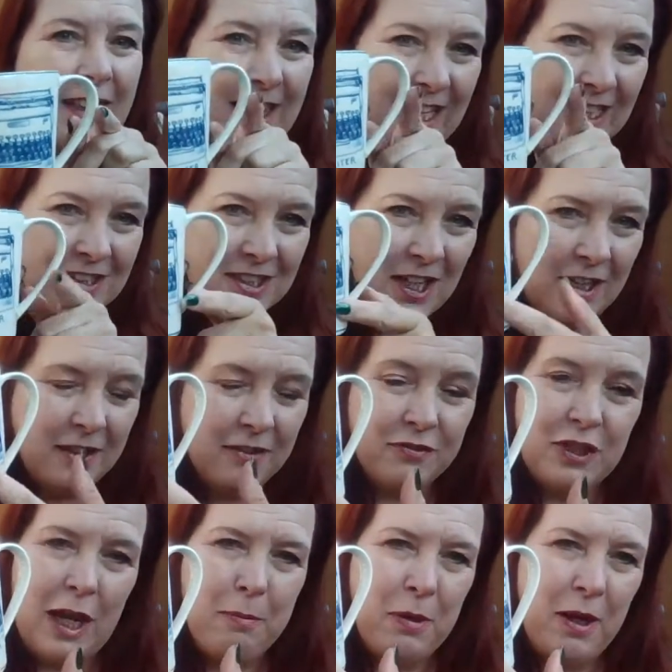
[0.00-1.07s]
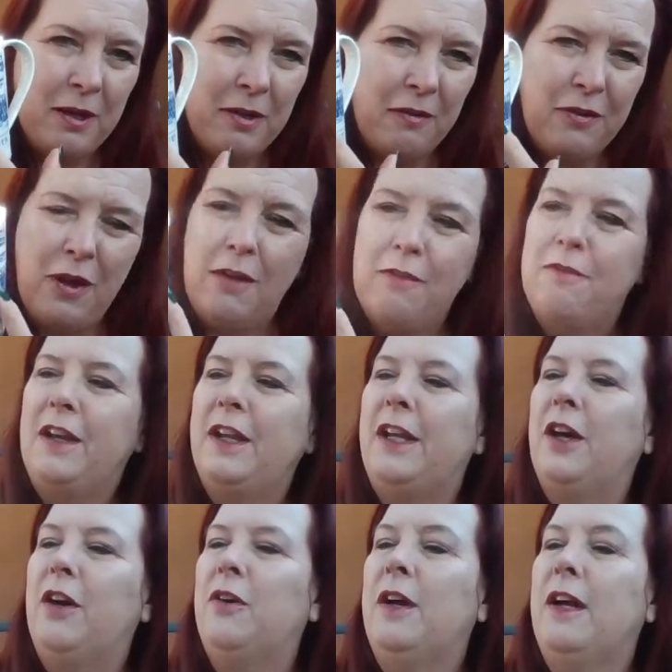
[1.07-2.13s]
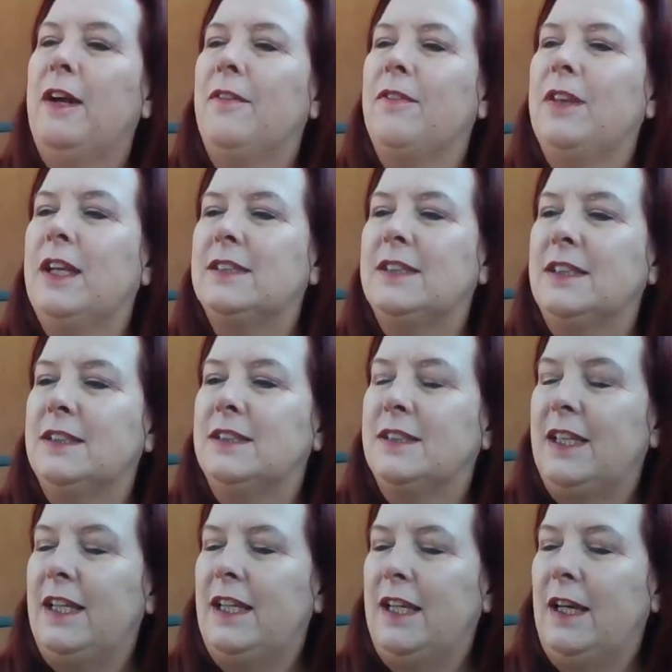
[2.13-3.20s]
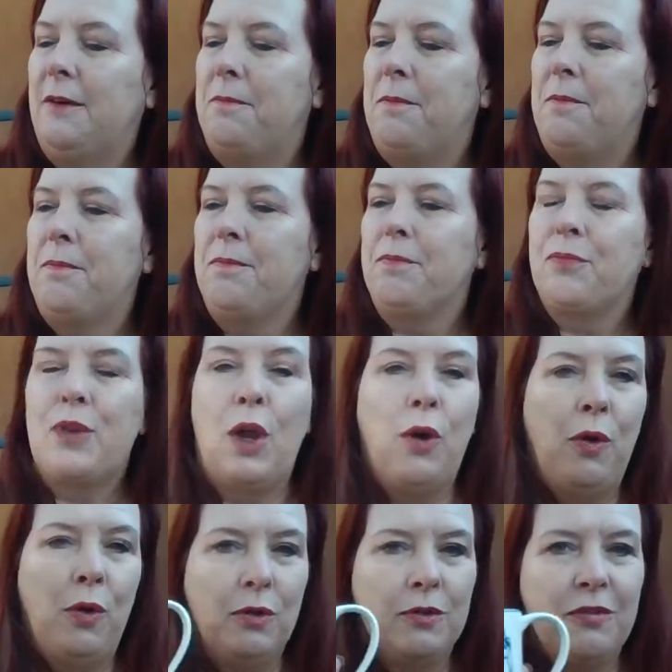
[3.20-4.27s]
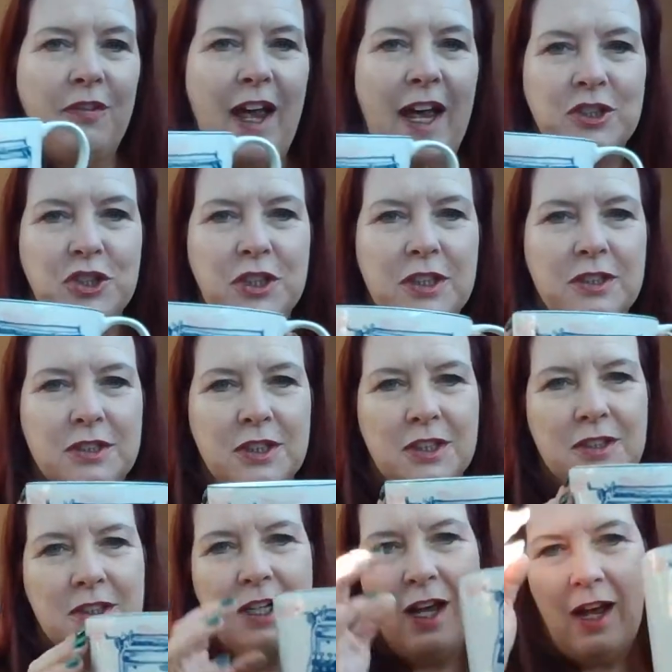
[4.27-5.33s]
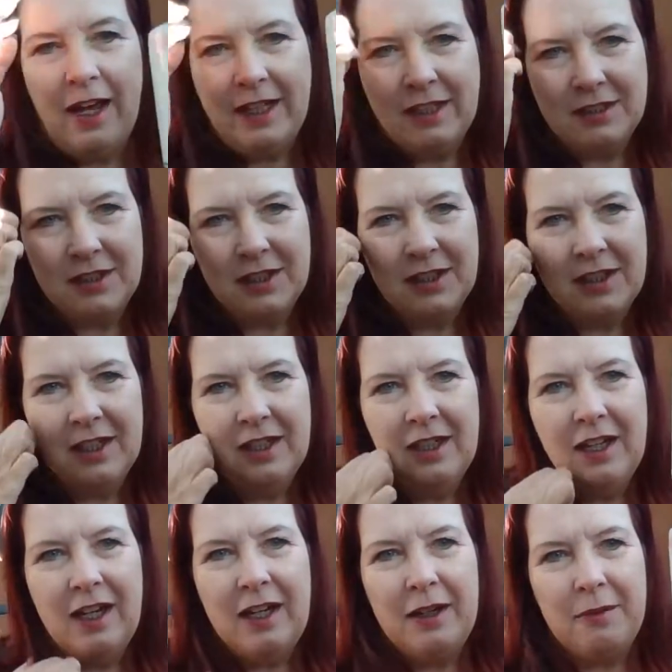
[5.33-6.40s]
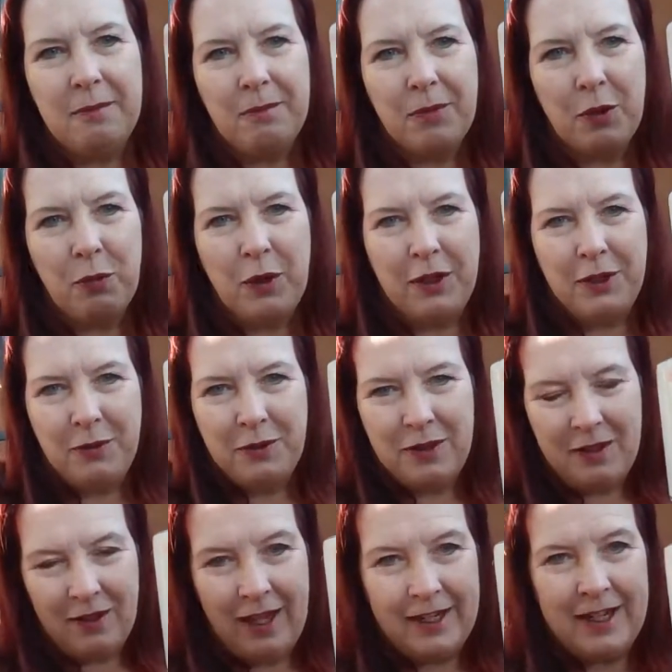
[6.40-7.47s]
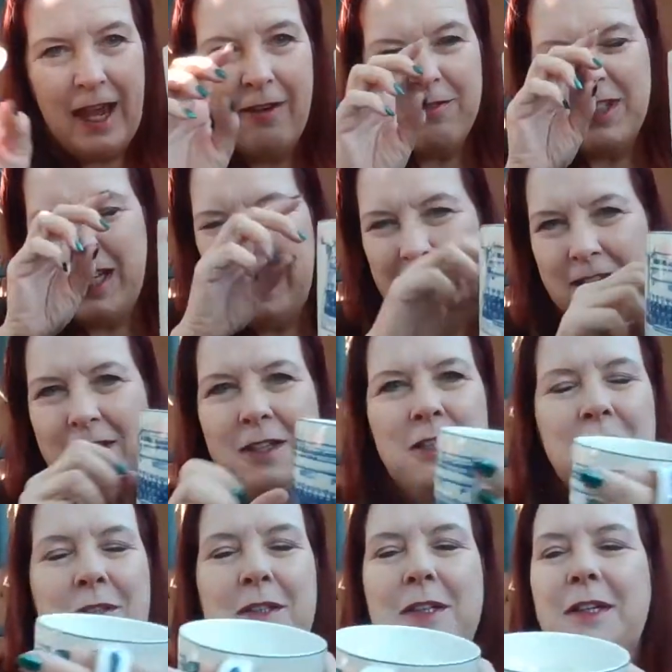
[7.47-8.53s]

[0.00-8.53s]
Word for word: This kind of typewriter. If you're on video, this is the um, the old fashioned kind um, where you would like have to hit